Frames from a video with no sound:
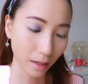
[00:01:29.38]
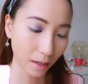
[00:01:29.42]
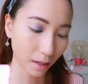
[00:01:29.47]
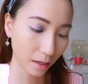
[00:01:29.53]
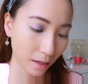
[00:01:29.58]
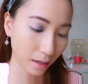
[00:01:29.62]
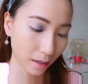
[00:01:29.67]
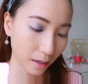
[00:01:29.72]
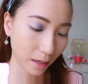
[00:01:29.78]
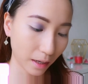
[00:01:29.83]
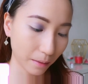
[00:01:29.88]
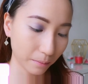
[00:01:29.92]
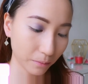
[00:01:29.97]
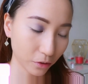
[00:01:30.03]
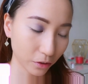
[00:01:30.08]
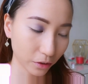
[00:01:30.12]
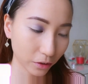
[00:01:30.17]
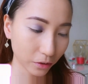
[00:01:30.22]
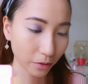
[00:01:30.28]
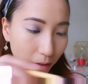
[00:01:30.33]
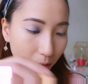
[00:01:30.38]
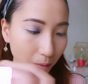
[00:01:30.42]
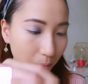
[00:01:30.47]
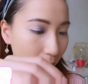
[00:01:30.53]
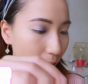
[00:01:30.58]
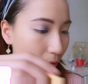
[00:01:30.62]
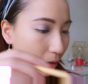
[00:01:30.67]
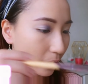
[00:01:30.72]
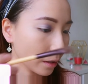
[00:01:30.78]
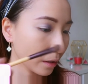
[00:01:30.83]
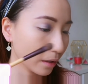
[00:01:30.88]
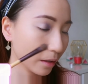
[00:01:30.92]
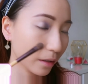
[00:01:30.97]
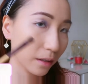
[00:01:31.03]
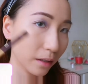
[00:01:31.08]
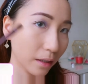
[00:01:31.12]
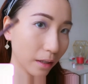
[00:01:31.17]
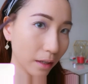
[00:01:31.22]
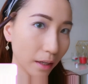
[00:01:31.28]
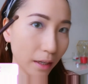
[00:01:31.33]
And I'm just going to put it
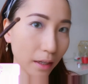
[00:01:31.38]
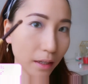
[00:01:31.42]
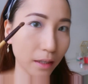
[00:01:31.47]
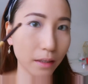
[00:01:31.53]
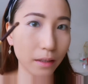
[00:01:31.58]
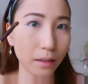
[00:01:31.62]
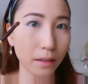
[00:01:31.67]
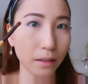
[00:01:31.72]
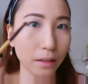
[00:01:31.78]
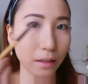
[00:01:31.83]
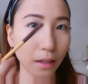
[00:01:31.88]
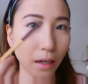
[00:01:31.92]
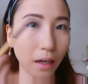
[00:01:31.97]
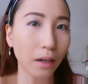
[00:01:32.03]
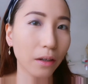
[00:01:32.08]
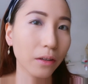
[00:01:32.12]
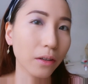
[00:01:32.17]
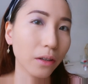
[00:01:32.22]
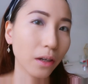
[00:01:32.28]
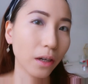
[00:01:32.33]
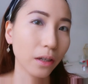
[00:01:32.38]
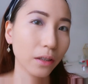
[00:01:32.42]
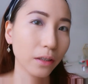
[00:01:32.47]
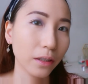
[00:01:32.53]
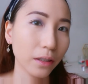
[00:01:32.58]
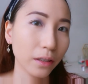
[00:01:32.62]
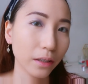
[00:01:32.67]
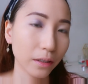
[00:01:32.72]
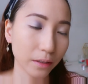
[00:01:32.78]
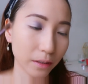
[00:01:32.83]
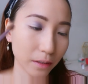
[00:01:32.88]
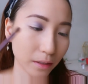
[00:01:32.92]
in the outer corner.